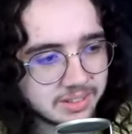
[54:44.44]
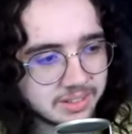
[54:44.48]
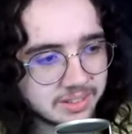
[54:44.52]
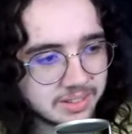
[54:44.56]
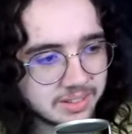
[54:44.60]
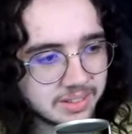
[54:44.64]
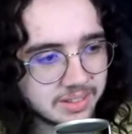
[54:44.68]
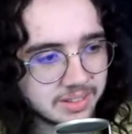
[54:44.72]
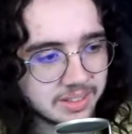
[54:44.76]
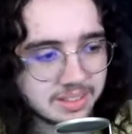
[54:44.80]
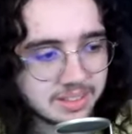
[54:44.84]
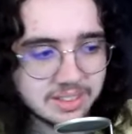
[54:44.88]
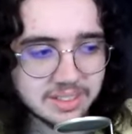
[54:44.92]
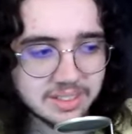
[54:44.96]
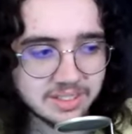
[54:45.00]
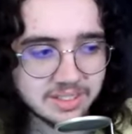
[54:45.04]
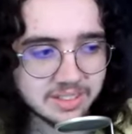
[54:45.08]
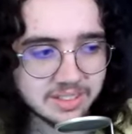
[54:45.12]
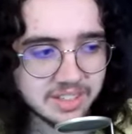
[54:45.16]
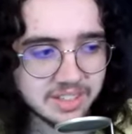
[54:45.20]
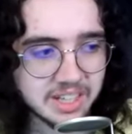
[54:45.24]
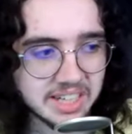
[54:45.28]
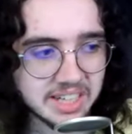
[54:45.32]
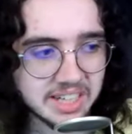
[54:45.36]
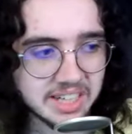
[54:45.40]
This is
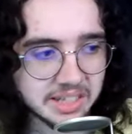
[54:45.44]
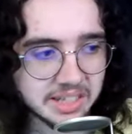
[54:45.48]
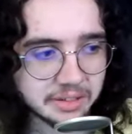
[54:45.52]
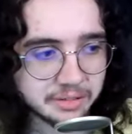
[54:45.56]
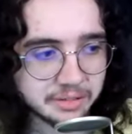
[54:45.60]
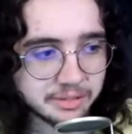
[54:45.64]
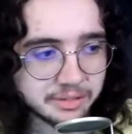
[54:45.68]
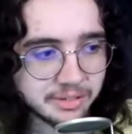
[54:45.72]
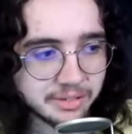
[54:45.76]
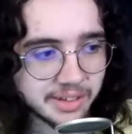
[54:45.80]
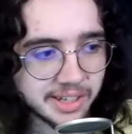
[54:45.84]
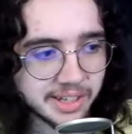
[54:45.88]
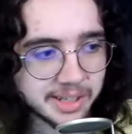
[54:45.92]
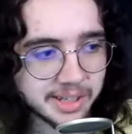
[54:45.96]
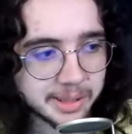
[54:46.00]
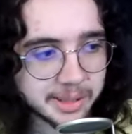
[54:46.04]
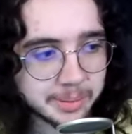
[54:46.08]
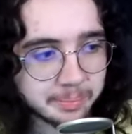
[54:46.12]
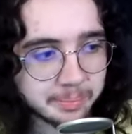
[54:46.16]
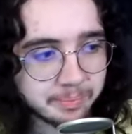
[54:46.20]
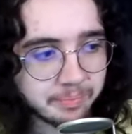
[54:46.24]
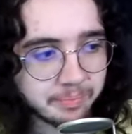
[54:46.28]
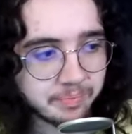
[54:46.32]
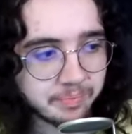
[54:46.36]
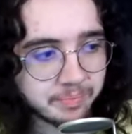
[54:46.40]
tough.
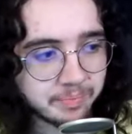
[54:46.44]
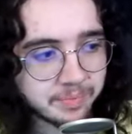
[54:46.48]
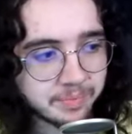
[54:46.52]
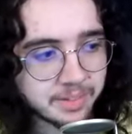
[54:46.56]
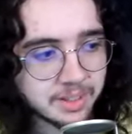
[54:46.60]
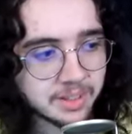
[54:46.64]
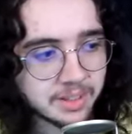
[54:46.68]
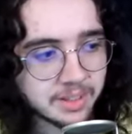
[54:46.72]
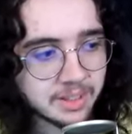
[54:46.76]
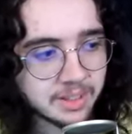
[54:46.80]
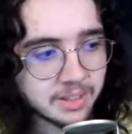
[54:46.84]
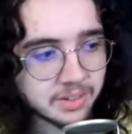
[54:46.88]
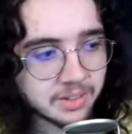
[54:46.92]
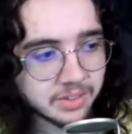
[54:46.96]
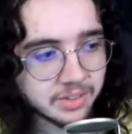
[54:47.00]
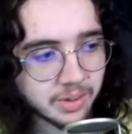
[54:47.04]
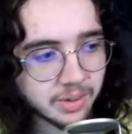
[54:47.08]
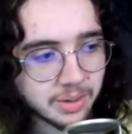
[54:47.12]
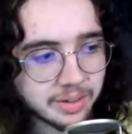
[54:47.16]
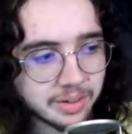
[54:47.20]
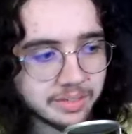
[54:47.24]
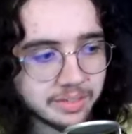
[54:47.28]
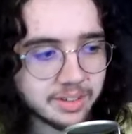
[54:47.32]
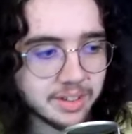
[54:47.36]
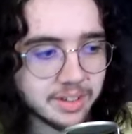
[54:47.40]
Um, I
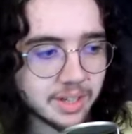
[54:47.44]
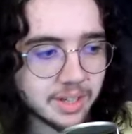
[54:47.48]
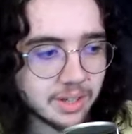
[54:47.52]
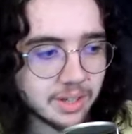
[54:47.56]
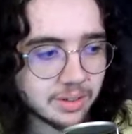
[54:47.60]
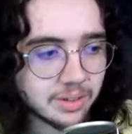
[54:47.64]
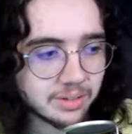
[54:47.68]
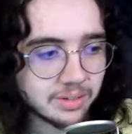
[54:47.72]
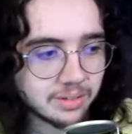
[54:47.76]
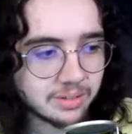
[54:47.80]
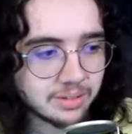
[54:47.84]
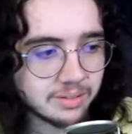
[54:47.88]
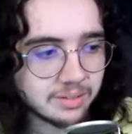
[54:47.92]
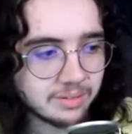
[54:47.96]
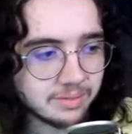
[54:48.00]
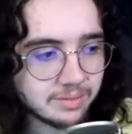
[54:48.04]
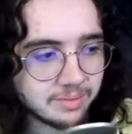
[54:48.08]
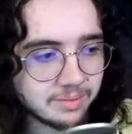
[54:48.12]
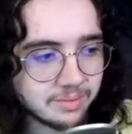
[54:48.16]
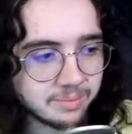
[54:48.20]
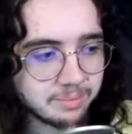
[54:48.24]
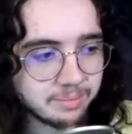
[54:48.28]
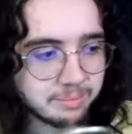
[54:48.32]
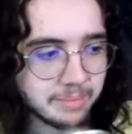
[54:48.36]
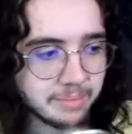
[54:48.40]
don't even know
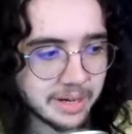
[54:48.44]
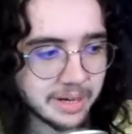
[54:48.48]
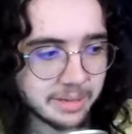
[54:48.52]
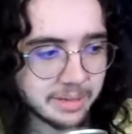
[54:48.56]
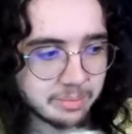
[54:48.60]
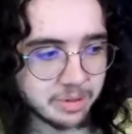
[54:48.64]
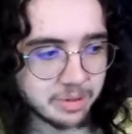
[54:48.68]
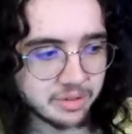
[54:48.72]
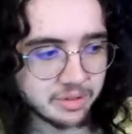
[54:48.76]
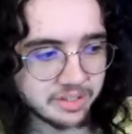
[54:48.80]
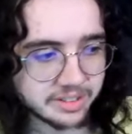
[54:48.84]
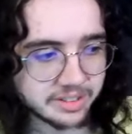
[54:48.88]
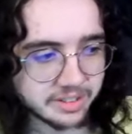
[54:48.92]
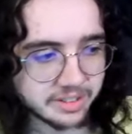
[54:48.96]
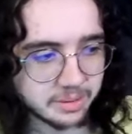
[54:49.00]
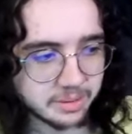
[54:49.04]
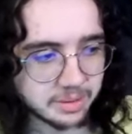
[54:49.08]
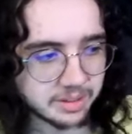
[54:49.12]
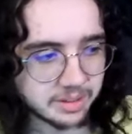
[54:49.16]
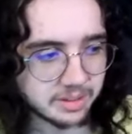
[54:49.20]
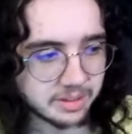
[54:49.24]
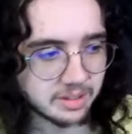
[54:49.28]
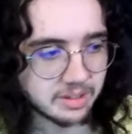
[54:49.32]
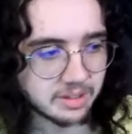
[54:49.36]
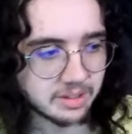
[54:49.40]
any movies that
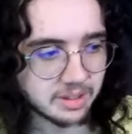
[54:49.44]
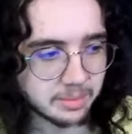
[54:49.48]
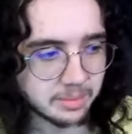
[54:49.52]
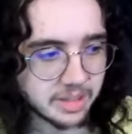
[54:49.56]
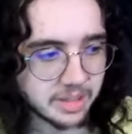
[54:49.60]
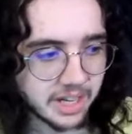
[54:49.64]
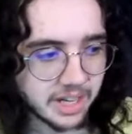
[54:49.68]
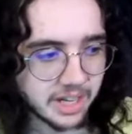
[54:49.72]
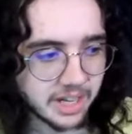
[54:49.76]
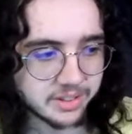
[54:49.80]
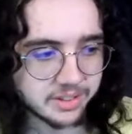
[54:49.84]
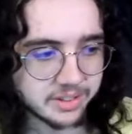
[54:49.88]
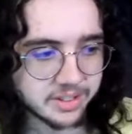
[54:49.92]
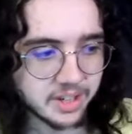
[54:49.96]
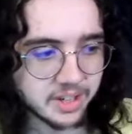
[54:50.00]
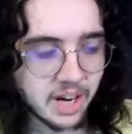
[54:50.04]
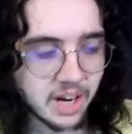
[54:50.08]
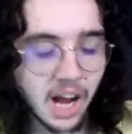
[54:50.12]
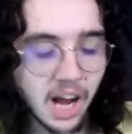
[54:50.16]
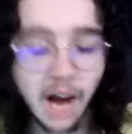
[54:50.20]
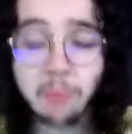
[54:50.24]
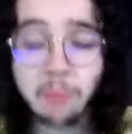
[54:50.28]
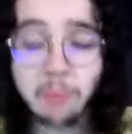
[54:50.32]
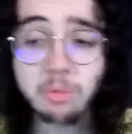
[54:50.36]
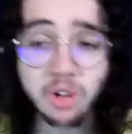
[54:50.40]
were coming out this year.
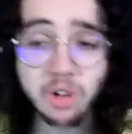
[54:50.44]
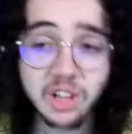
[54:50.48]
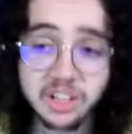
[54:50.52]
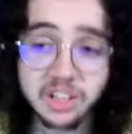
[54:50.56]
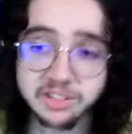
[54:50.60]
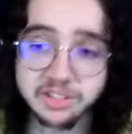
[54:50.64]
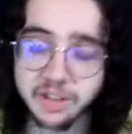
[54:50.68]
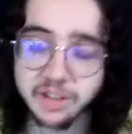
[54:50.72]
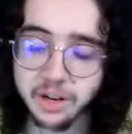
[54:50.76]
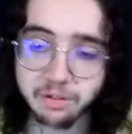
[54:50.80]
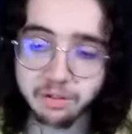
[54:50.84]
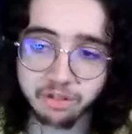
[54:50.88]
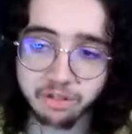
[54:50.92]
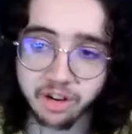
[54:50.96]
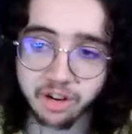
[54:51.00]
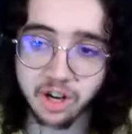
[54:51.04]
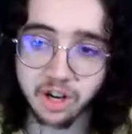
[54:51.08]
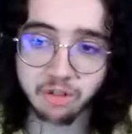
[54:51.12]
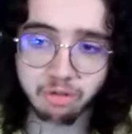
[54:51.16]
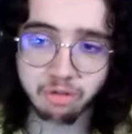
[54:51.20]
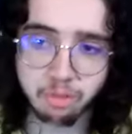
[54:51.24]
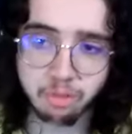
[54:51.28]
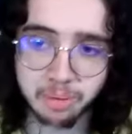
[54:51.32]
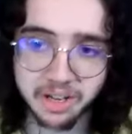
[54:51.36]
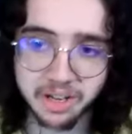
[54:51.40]
I'm really excited for
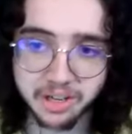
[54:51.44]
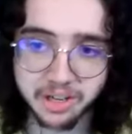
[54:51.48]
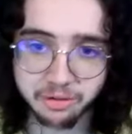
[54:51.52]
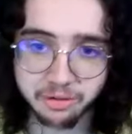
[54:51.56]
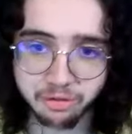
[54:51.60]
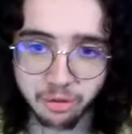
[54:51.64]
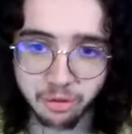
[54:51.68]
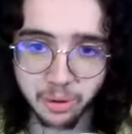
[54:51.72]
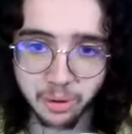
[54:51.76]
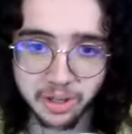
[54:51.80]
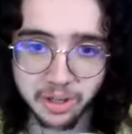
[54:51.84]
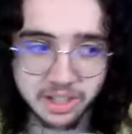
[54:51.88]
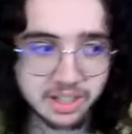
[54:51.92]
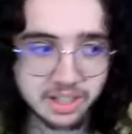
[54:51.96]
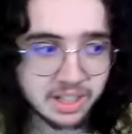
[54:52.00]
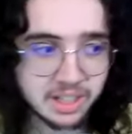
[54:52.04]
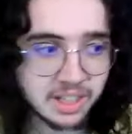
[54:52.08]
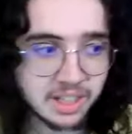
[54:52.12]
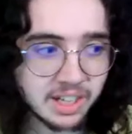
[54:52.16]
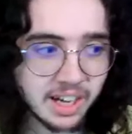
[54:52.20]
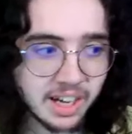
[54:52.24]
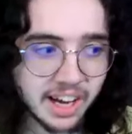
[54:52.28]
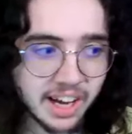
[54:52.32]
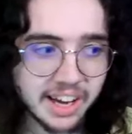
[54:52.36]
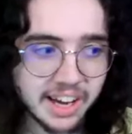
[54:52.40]
Kung Fu Panda 4.
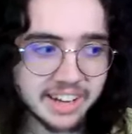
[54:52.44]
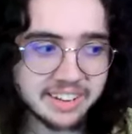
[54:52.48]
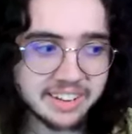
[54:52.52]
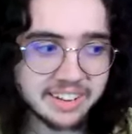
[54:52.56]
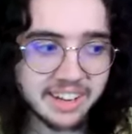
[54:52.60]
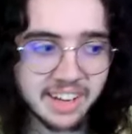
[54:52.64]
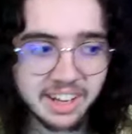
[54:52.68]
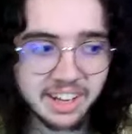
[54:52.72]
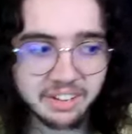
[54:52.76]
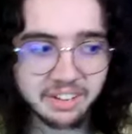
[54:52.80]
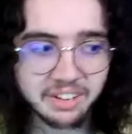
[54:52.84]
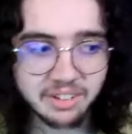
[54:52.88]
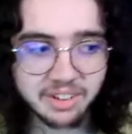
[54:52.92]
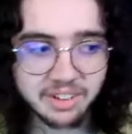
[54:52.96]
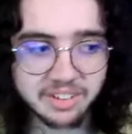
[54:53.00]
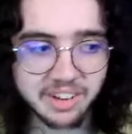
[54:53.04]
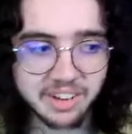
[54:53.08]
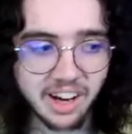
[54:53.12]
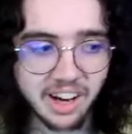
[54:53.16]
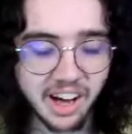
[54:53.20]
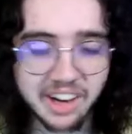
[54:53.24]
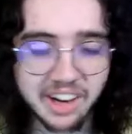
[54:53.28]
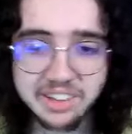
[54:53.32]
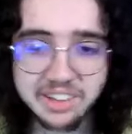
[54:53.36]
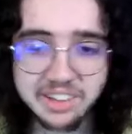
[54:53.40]
I,
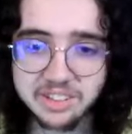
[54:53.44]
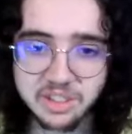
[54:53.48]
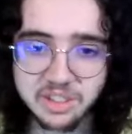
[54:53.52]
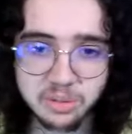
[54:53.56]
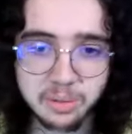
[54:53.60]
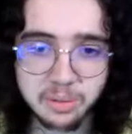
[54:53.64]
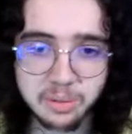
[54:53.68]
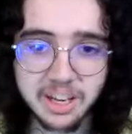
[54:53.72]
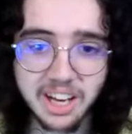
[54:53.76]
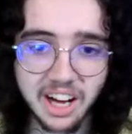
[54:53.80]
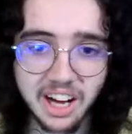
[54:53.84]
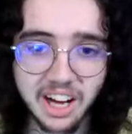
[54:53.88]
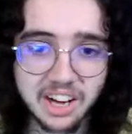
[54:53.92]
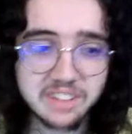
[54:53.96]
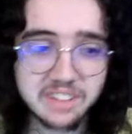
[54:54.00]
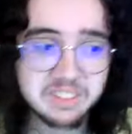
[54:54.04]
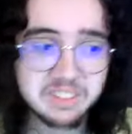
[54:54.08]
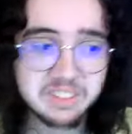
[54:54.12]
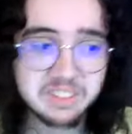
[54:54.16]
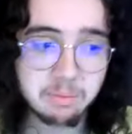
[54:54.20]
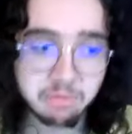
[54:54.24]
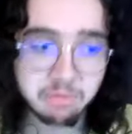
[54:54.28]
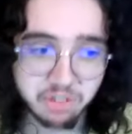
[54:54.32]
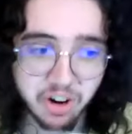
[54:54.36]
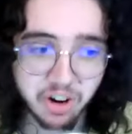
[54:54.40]
on just being honest,
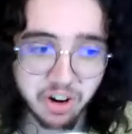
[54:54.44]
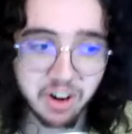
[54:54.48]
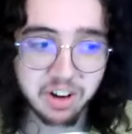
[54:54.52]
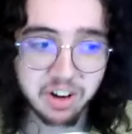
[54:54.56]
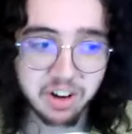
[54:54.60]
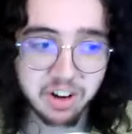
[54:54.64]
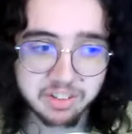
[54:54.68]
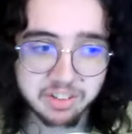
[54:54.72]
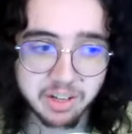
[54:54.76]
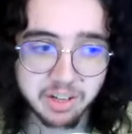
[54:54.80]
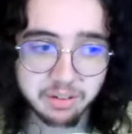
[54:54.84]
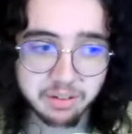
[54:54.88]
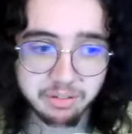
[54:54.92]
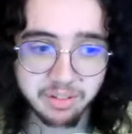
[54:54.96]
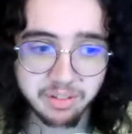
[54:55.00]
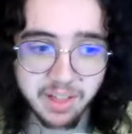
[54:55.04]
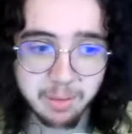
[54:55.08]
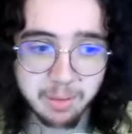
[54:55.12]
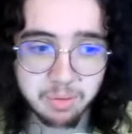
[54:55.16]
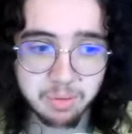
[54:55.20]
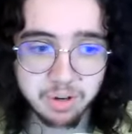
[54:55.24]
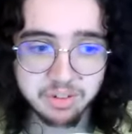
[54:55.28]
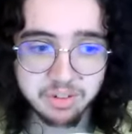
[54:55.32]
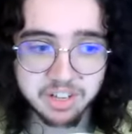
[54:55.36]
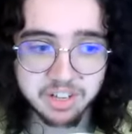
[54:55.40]
I'm very excited for
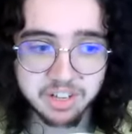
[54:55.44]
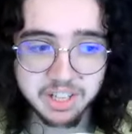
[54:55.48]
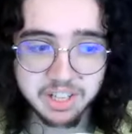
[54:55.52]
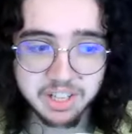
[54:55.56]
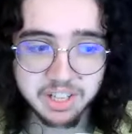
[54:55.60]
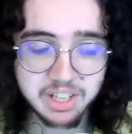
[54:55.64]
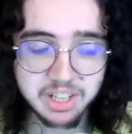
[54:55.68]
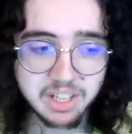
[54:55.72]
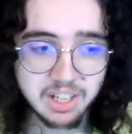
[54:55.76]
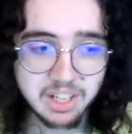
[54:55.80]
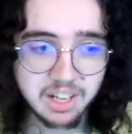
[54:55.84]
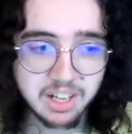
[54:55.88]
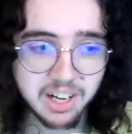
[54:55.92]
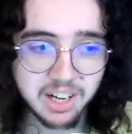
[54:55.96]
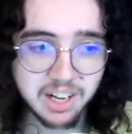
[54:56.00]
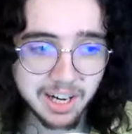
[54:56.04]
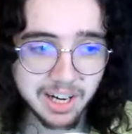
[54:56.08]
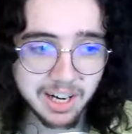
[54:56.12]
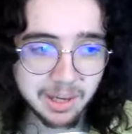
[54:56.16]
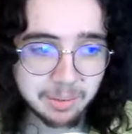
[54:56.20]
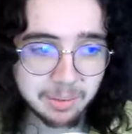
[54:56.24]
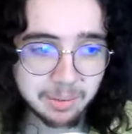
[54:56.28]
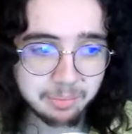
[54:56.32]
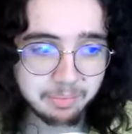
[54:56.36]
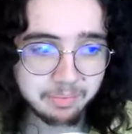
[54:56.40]
that movie.
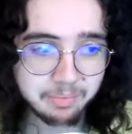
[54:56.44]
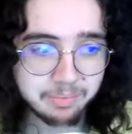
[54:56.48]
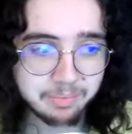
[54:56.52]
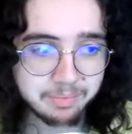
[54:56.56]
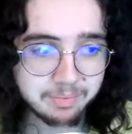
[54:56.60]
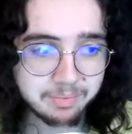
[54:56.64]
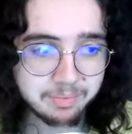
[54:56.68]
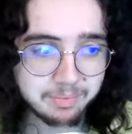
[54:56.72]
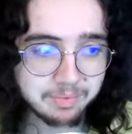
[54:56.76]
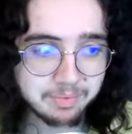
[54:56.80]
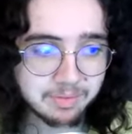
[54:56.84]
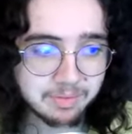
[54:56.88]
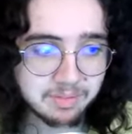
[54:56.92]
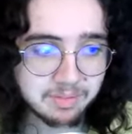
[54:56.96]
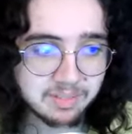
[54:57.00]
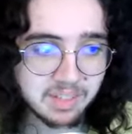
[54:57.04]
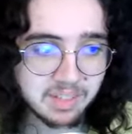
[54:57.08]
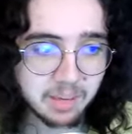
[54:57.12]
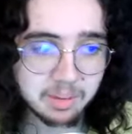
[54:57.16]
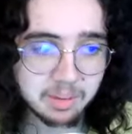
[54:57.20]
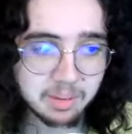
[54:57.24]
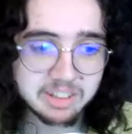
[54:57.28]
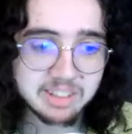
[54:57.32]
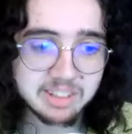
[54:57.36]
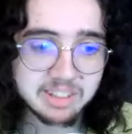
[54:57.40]
Um,
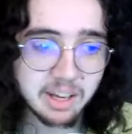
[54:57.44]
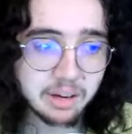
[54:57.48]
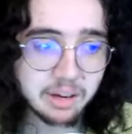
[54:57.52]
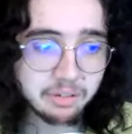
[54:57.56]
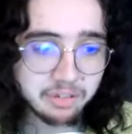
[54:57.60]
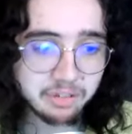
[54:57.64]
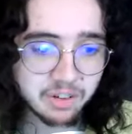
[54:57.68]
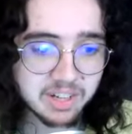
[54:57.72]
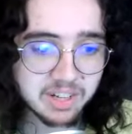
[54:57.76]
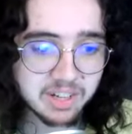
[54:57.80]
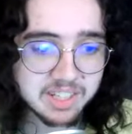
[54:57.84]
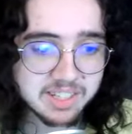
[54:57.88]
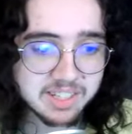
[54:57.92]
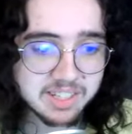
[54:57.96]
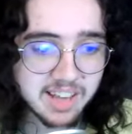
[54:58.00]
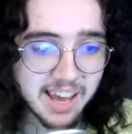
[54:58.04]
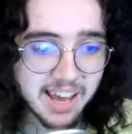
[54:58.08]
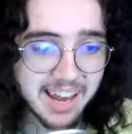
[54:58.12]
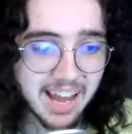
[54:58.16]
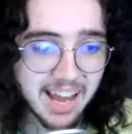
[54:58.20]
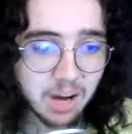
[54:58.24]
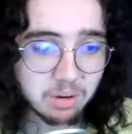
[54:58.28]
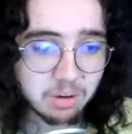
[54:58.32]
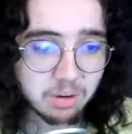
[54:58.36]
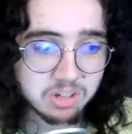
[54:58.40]
I'm excited for
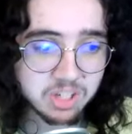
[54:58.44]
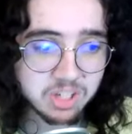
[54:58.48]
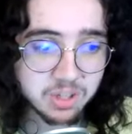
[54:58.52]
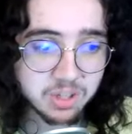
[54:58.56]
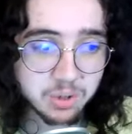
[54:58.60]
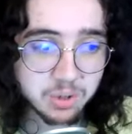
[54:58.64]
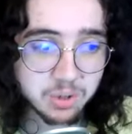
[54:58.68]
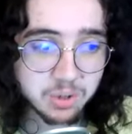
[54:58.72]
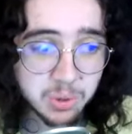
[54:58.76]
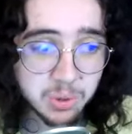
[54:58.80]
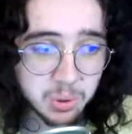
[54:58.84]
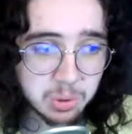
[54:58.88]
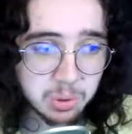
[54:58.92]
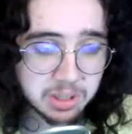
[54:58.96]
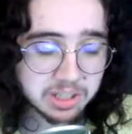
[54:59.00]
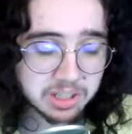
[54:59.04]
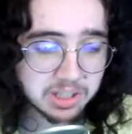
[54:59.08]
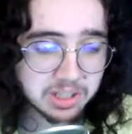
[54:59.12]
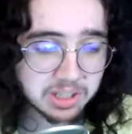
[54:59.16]
Inside Out 2.